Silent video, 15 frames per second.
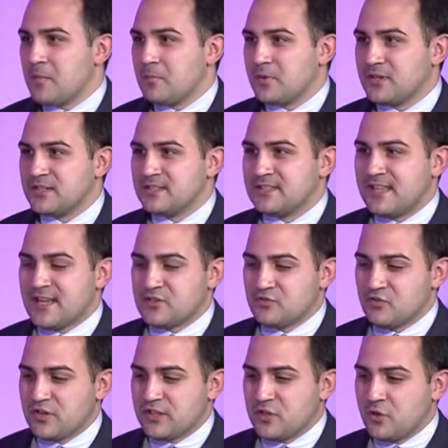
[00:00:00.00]
but that's
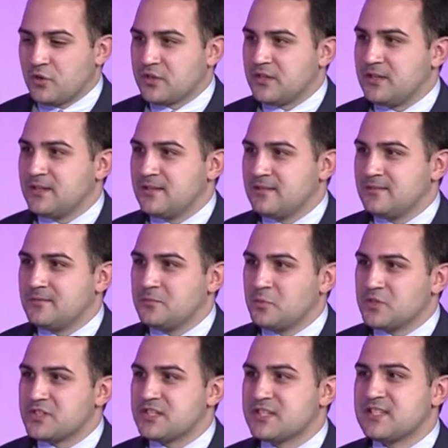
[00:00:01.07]
really all he
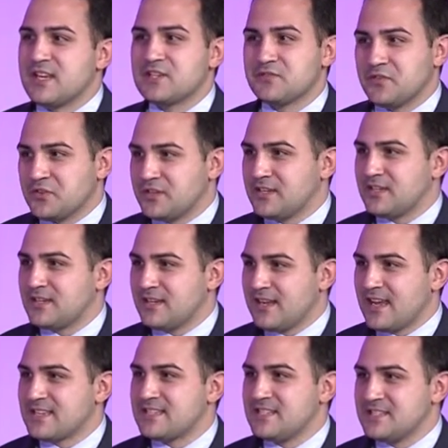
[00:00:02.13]
was successful in,
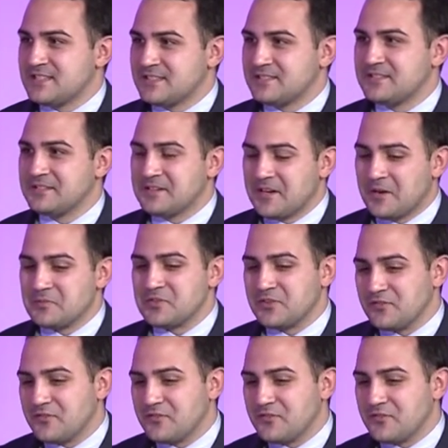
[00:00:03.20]
as he's comes to